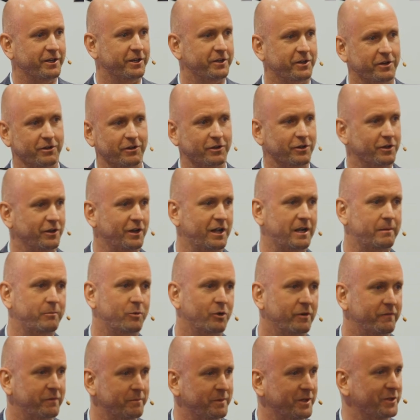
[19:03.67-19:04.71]
and you're going to learn a lot
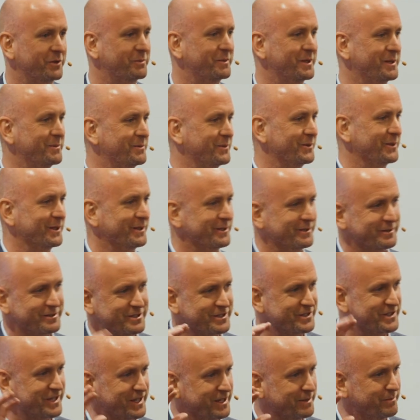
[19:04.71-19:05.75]
more from other people on
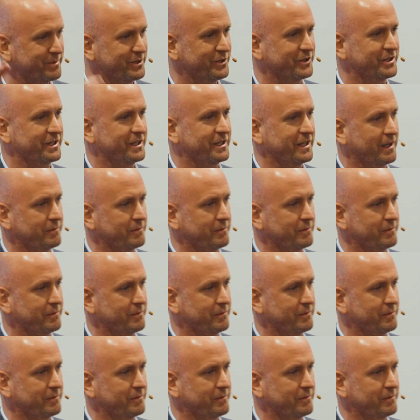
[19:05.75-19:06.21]
sustainability.